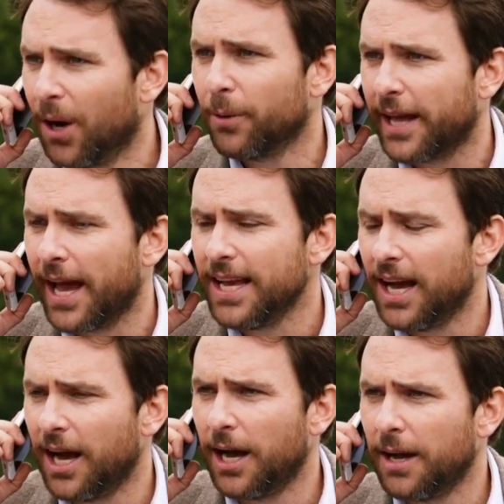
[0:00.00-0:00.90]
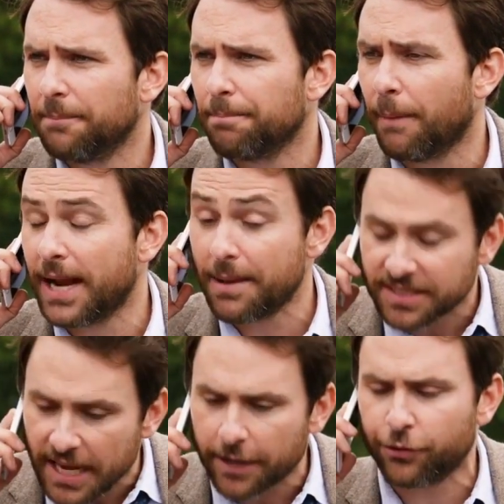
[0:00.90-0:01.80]
Okay, my name
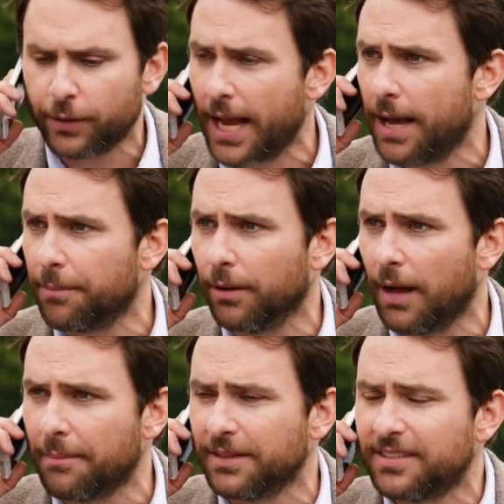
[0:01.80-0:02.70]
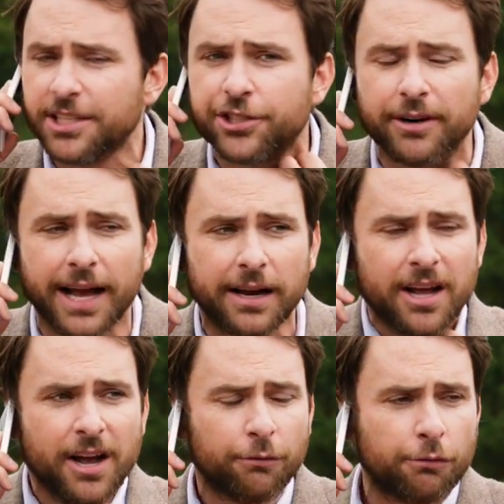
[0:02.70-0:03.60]
is Andrew Campbell. I'm a teacher at
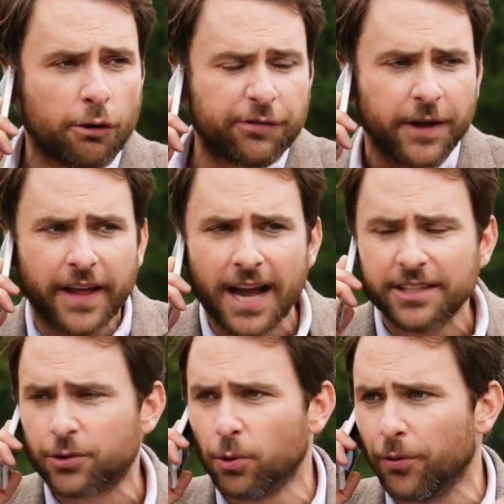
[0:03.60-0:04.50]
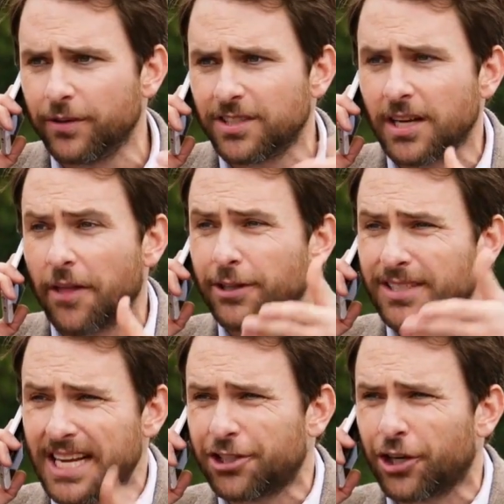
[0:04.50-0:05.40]
Roosevelt High School. There's another
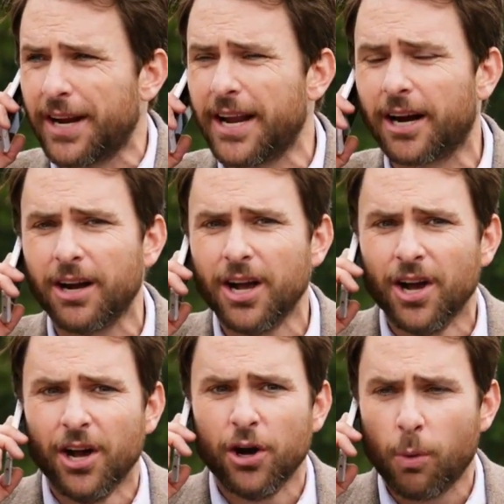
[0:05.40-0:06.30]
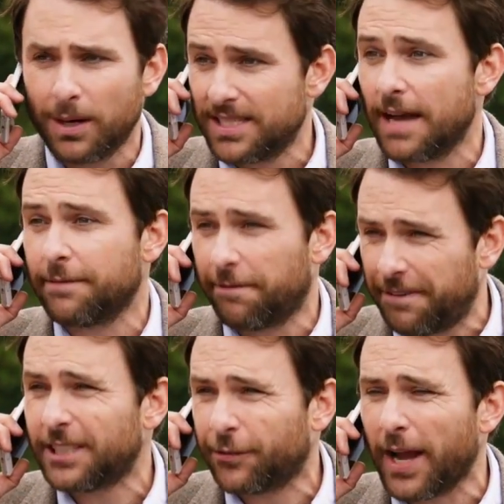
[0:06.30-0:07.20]
teacher here who wants to have a
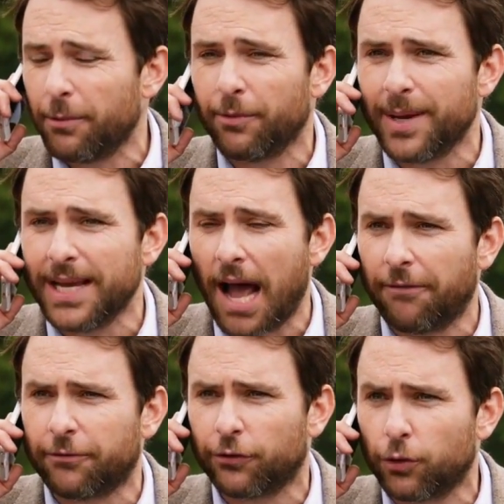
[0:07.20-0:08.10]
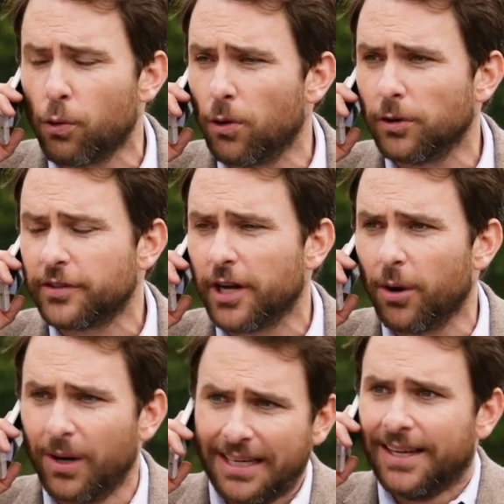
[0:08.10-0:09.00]
fist fight with me after school,
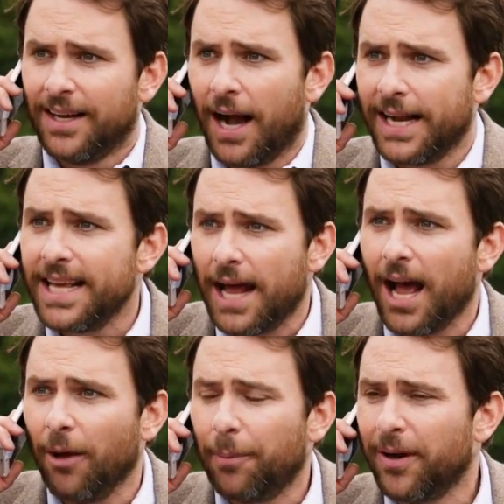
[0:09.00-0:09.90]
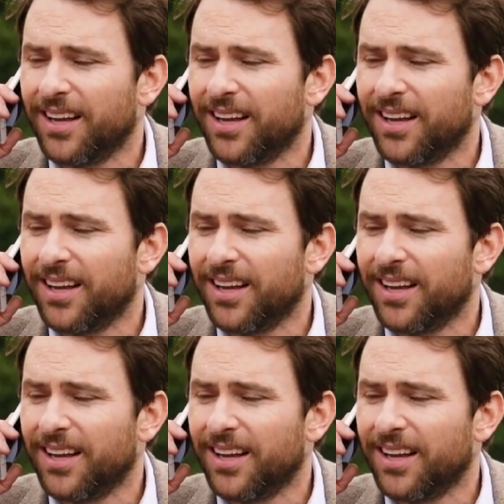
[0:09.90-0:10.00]
so I need help.